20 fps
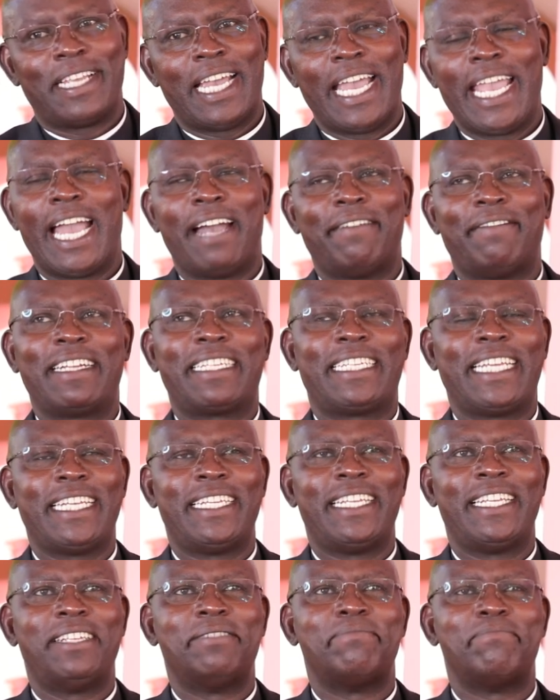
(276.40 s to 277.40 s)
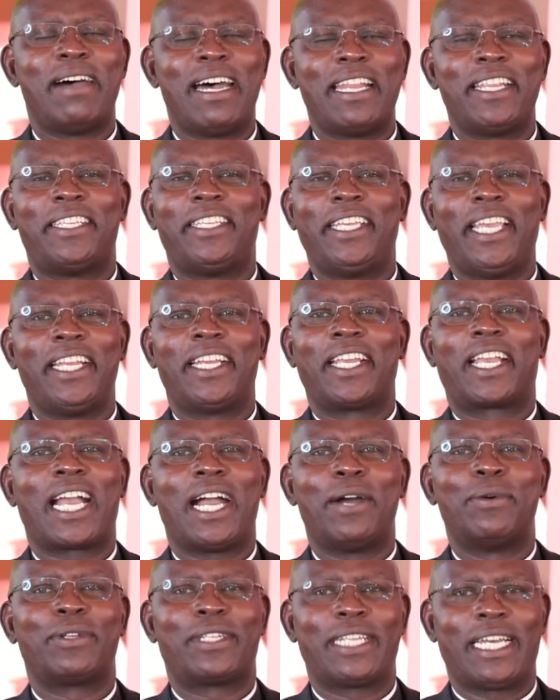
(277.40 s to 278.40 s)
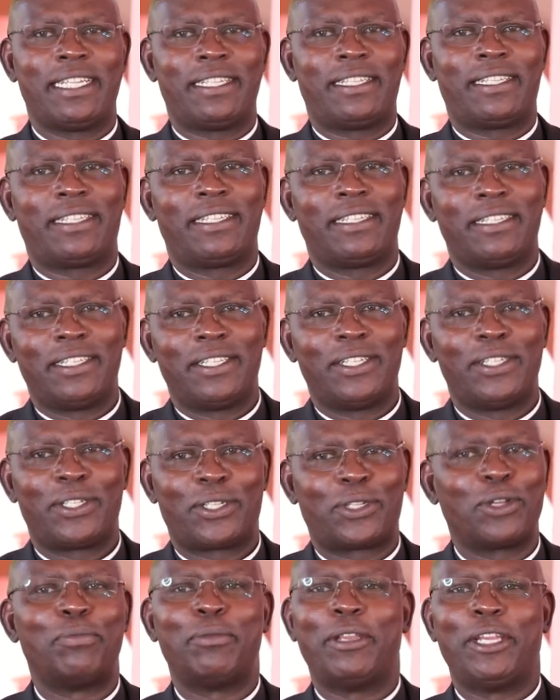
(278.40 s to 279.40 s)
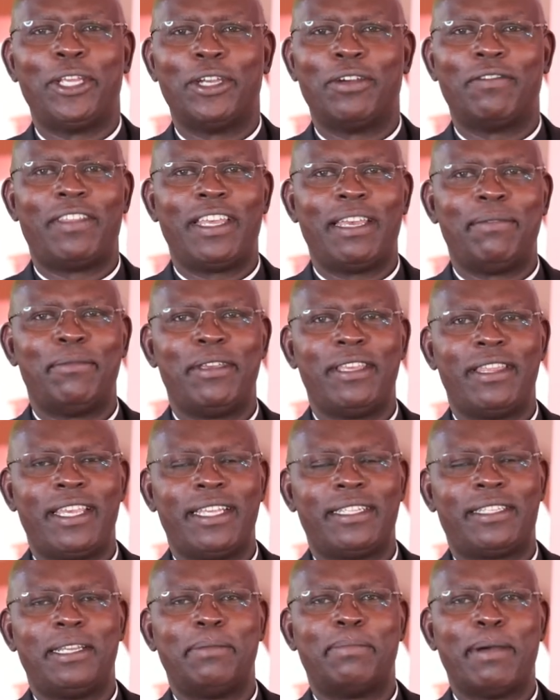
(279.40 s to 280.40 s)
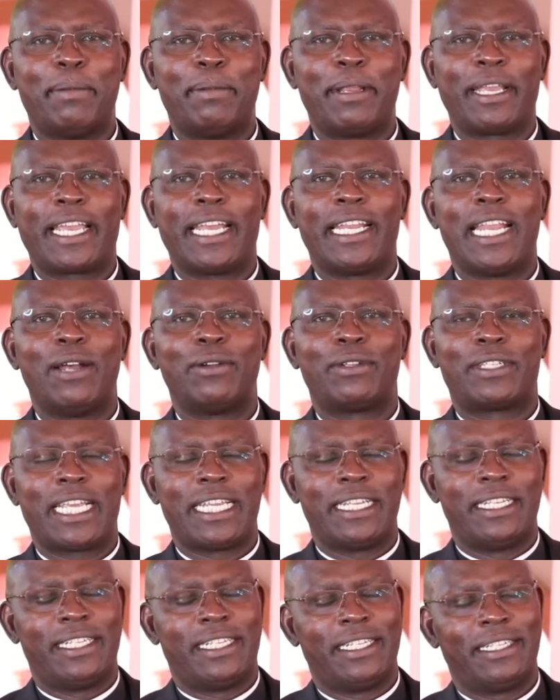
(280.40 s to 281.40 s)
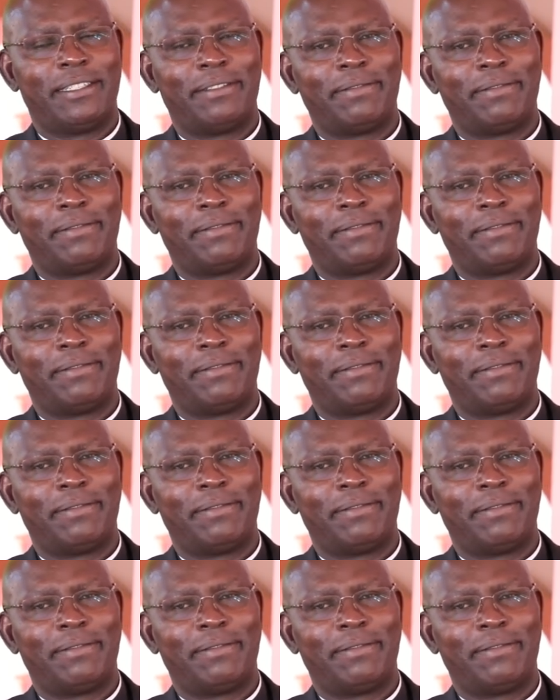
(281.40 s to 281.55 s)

I have attended marriage encounters, so many of them in this republic and outside.